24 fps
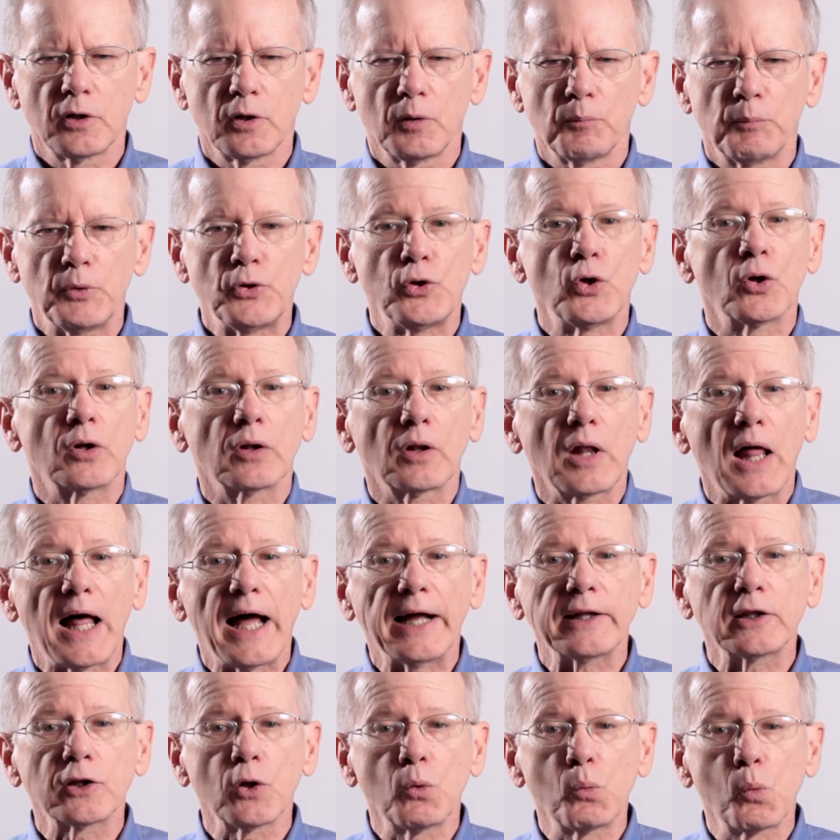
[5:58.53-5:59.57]
but you'd
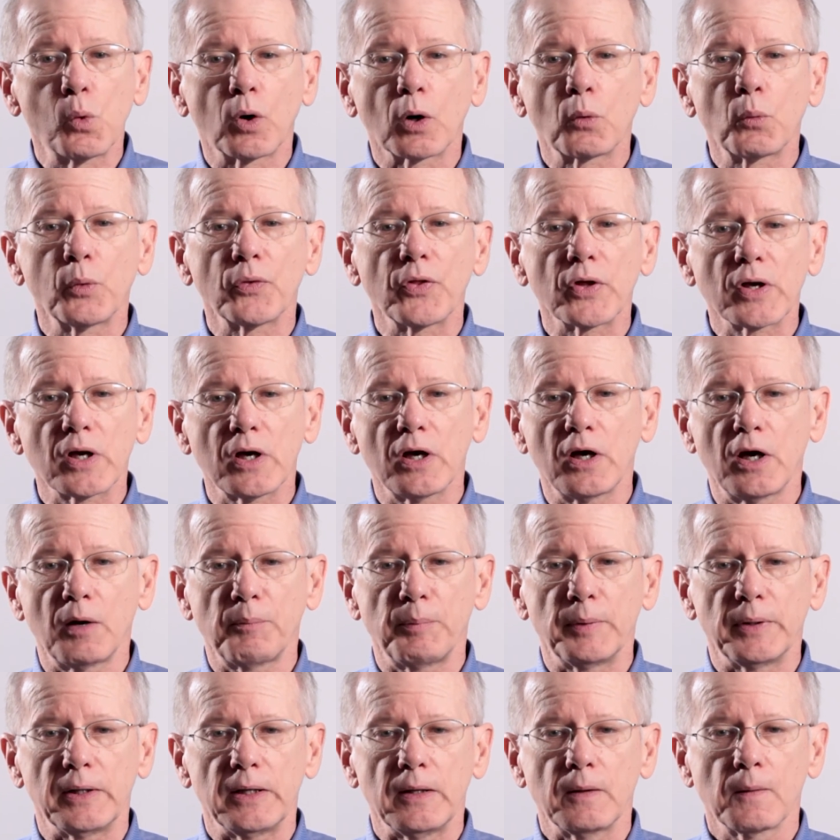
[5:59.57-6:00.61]
like to work with a
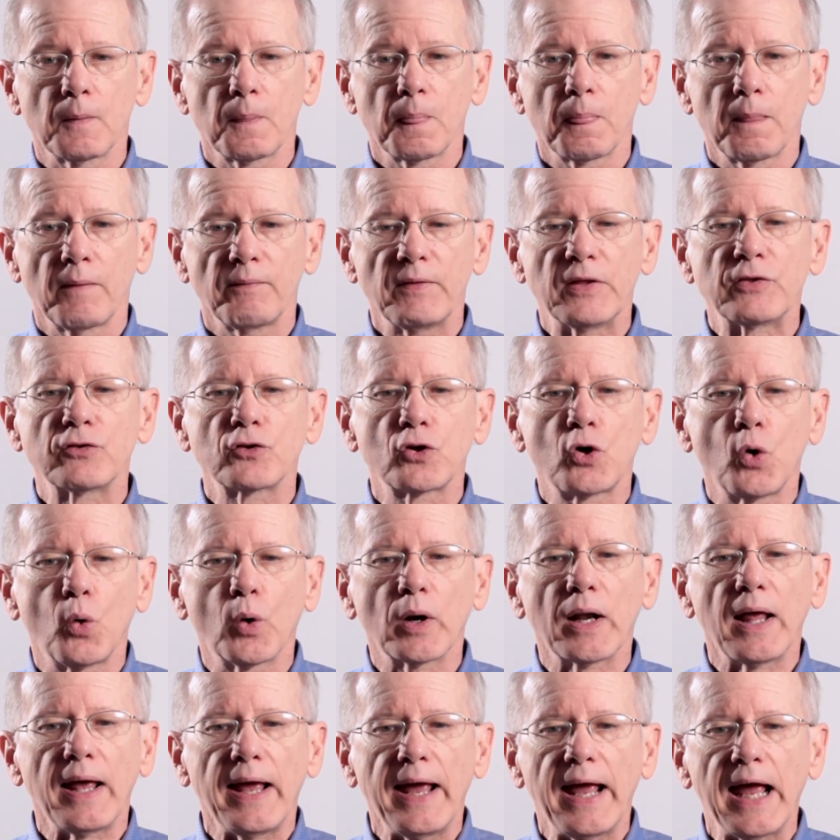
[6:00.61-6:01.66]
company that's going
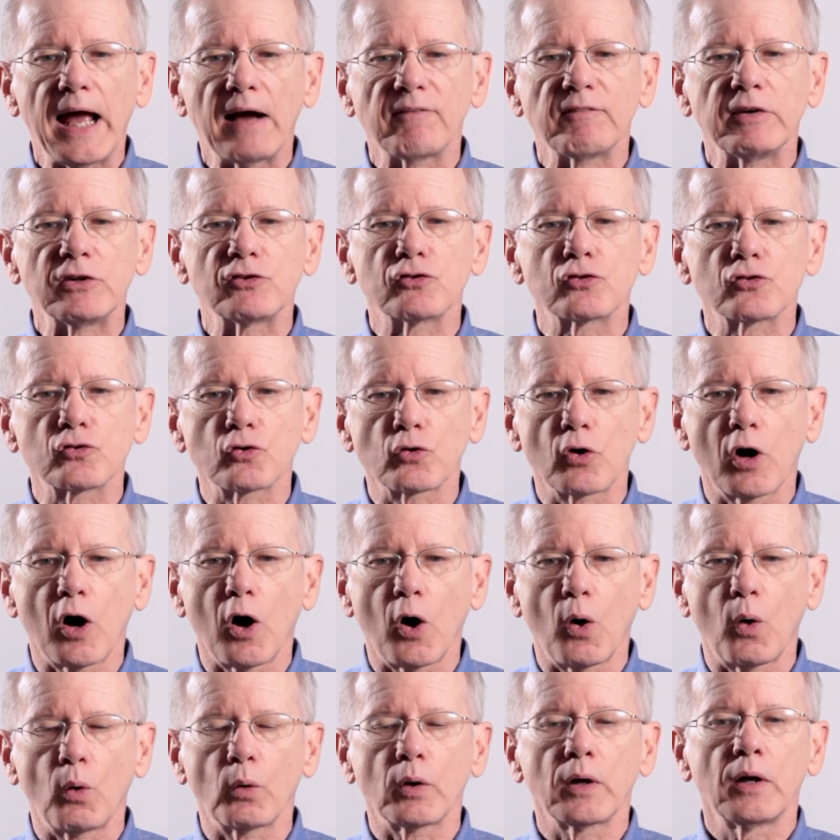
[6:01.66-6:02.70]
to have a
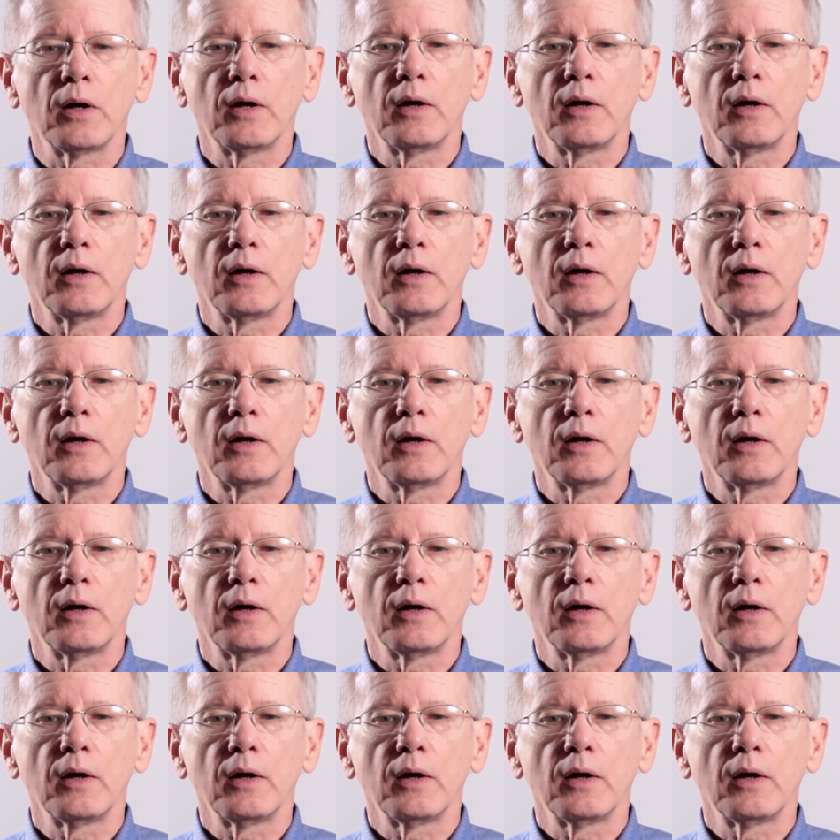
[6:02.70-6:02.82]
strong,